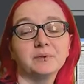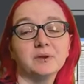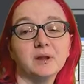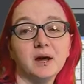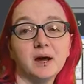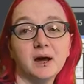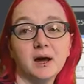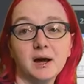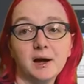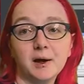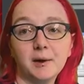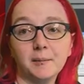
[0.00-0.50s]

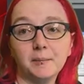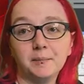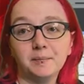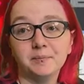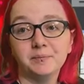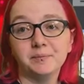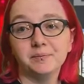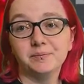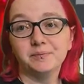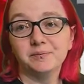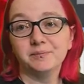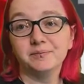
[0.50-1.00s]
Um,
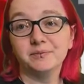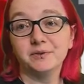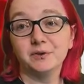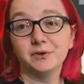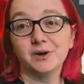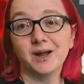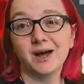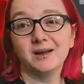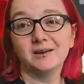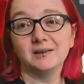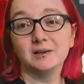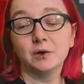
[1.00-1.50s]
they're
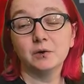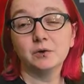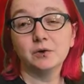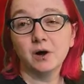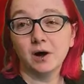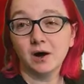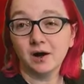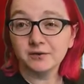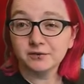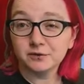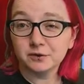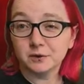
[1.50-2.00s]
not low
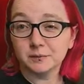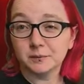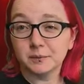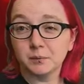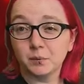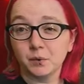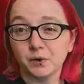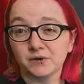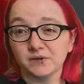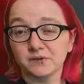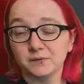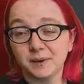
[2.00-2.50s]
cost, they're a little bit
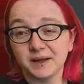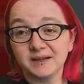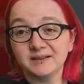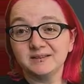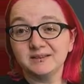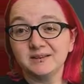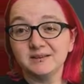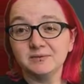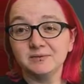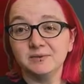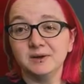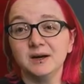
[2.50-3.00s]
more
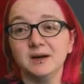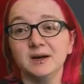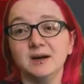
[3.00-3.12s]
expensive,